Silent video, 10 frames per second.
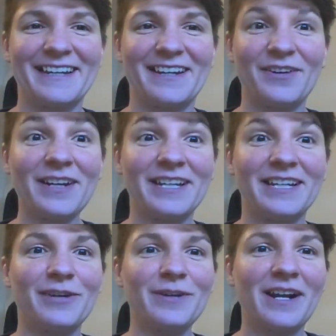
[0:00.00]
All right.
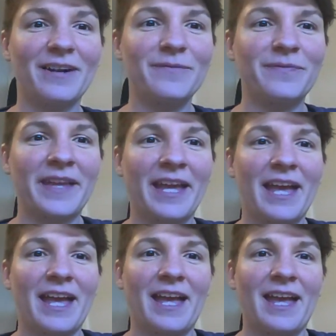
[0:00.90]
Here we are.
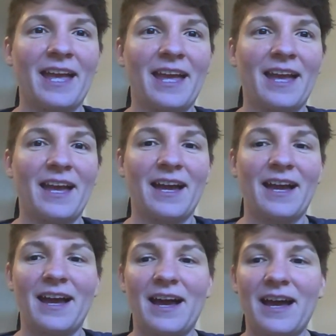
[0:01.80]

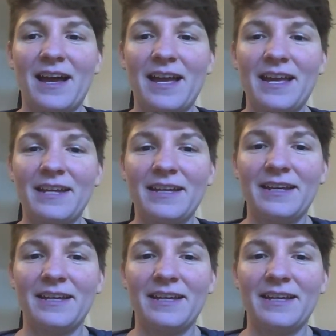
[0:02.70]
I